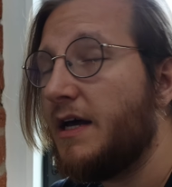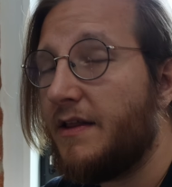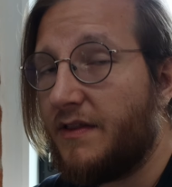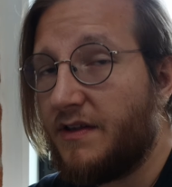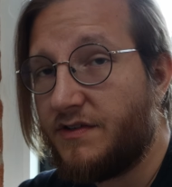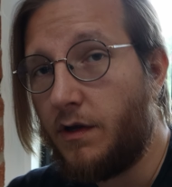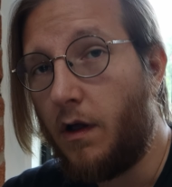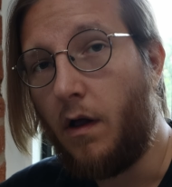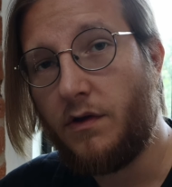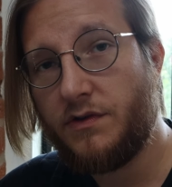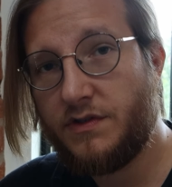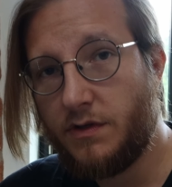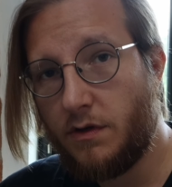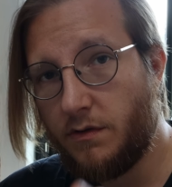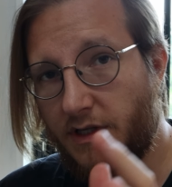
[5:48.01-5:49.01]
This
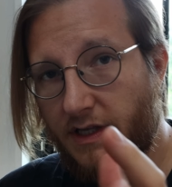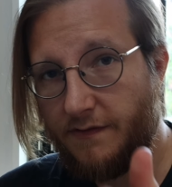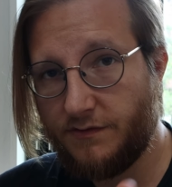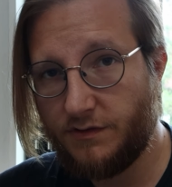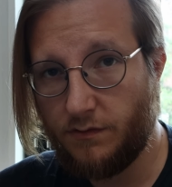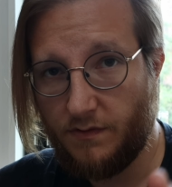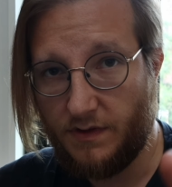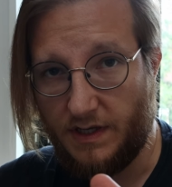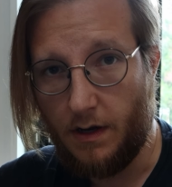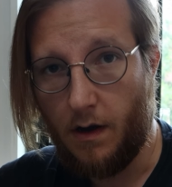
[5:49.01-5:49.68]
also gives you the